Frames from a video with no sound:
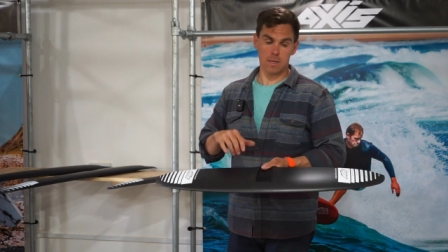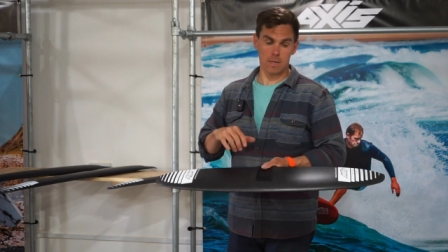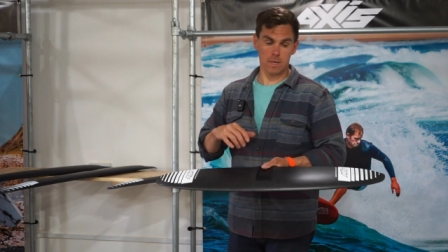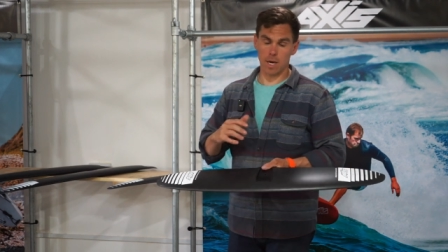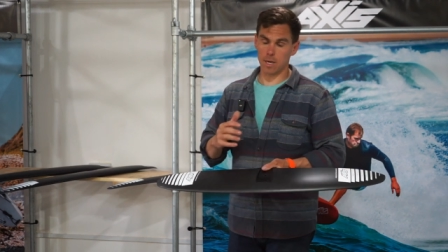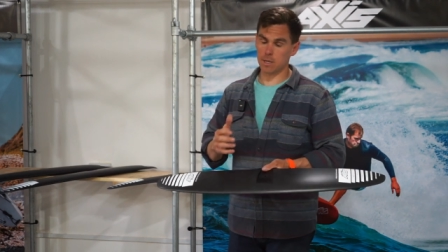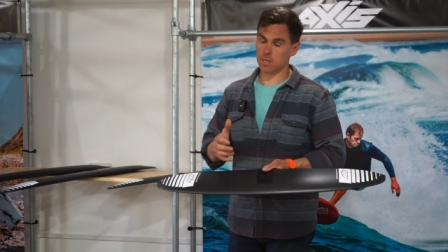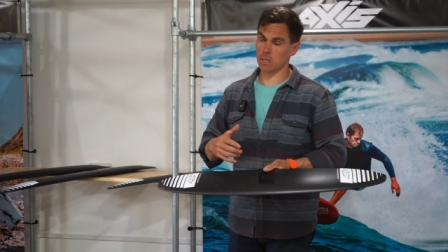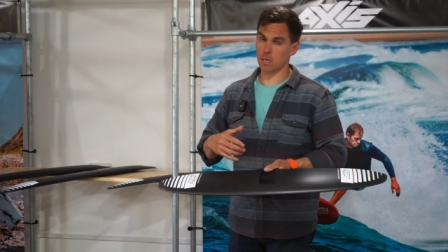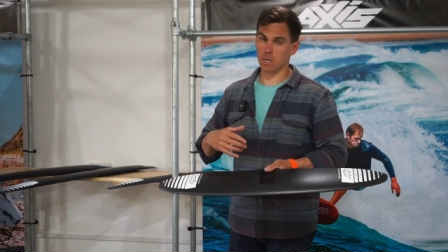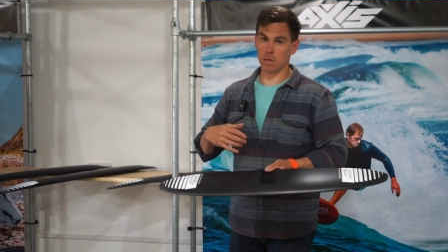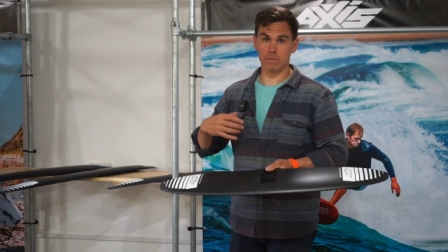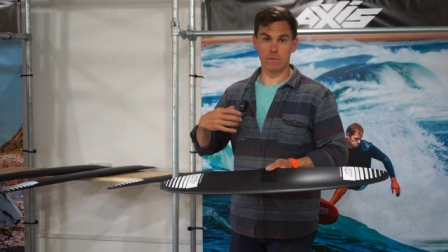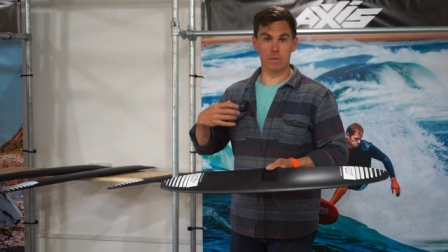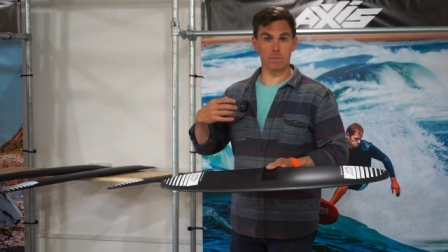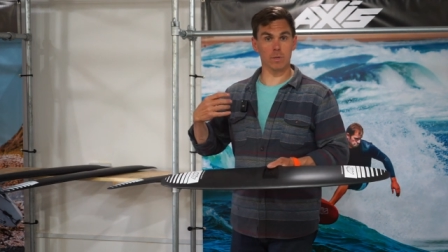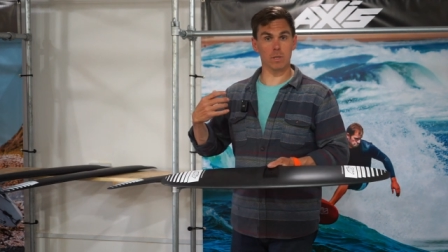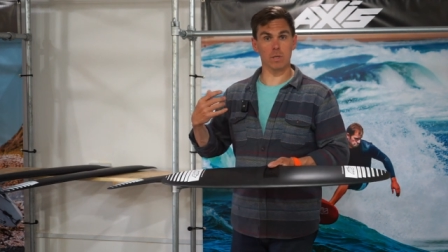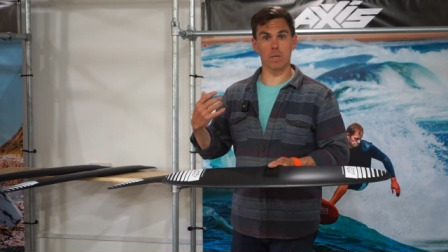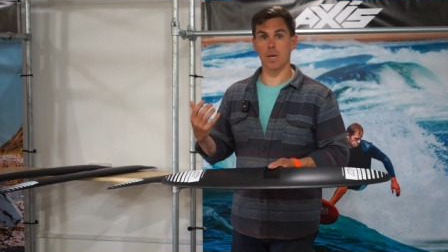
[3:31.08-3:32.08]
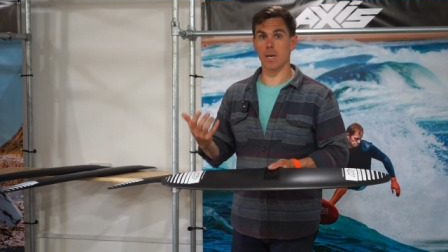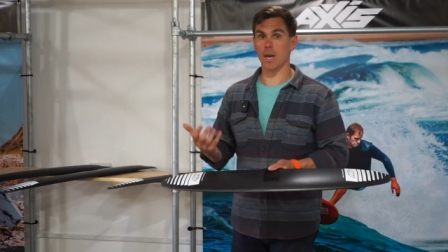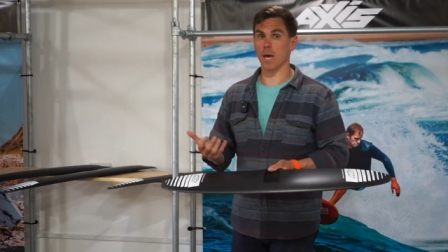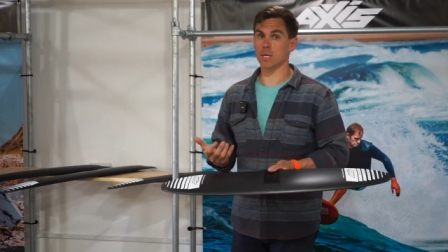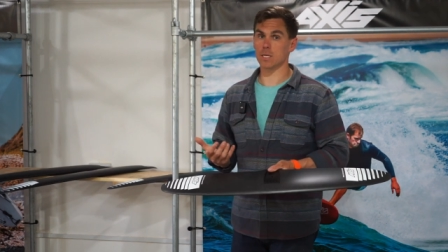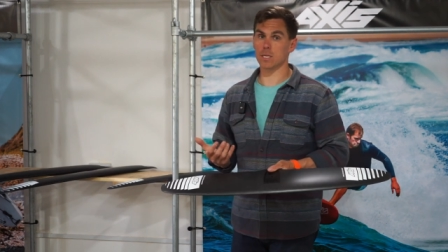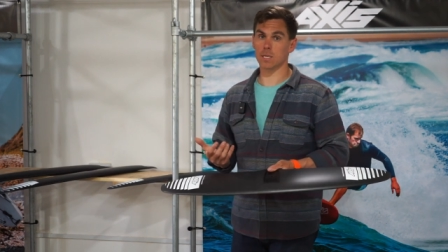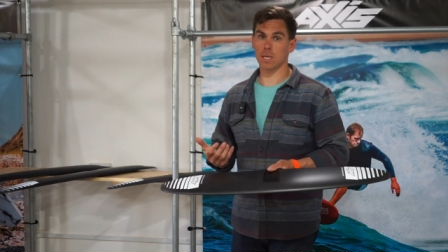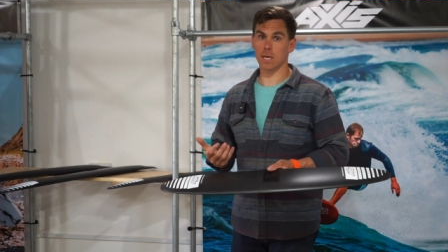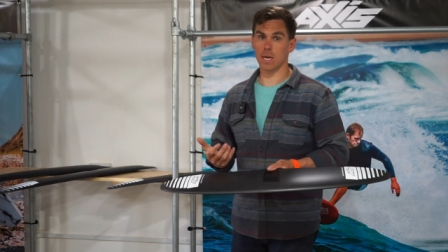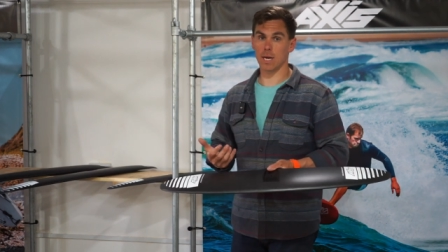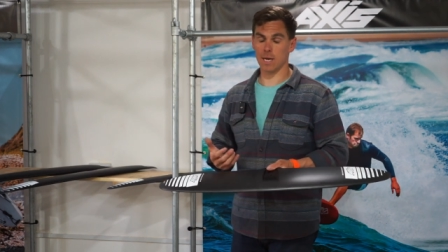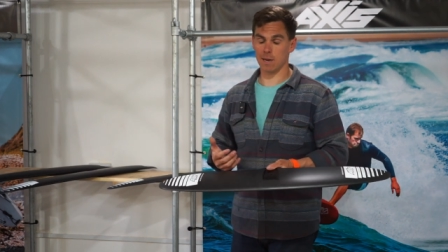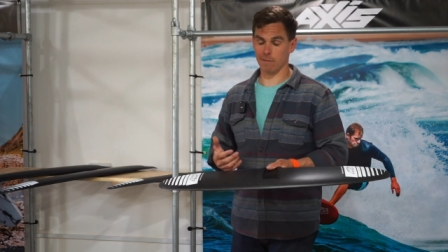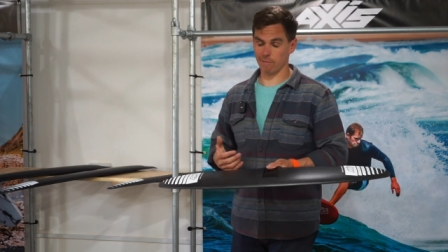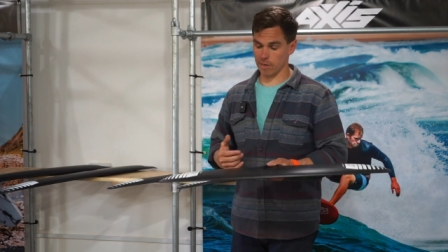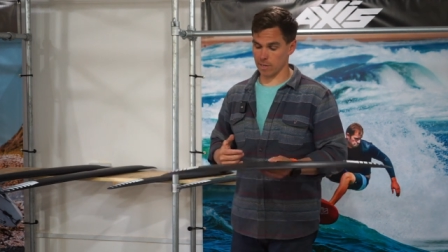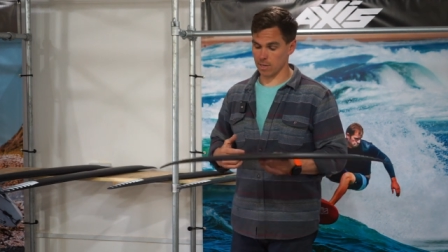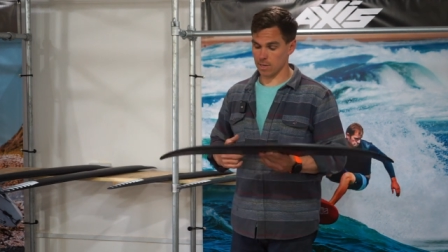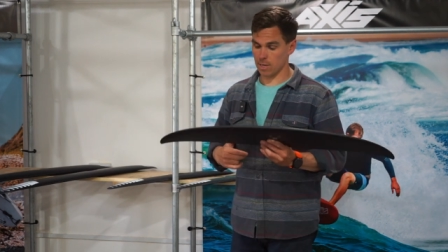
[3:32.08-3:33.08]
Nice and comfortable, nice and
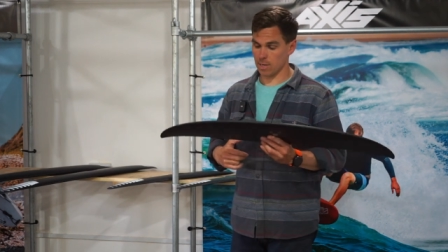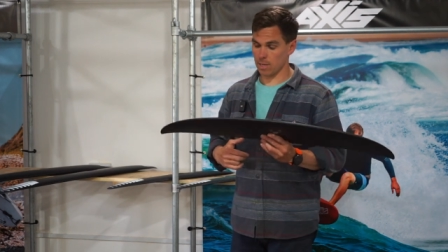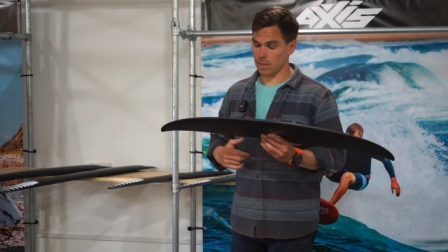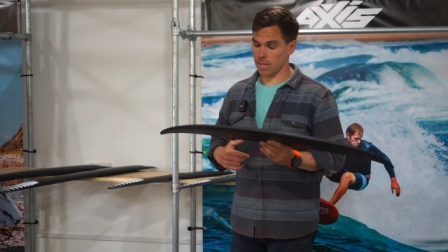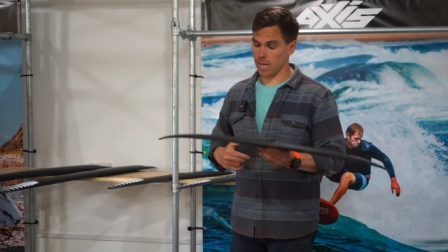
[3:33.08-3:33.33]
carvy.